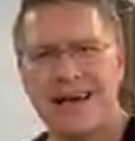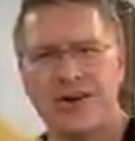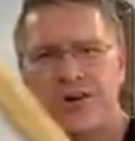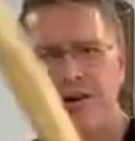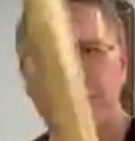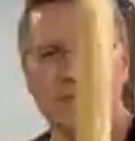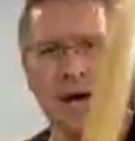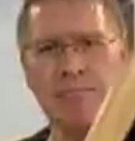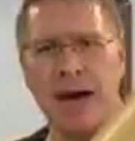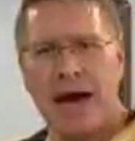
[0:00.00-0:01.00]
It's not good, it's
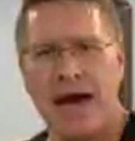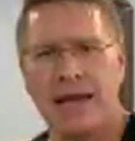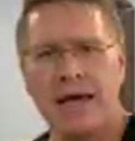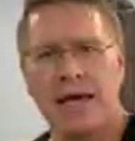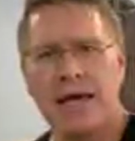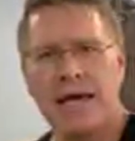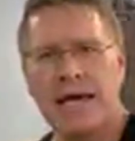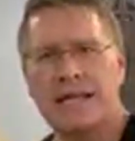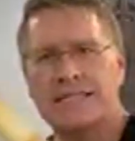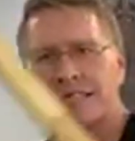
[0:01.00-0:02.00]
not bad,
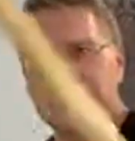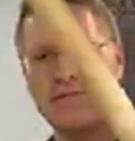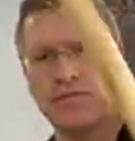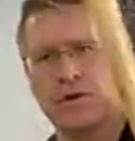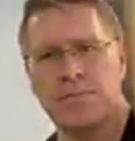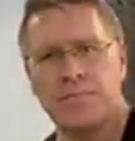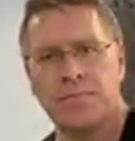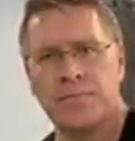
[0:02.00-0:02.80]
it's different.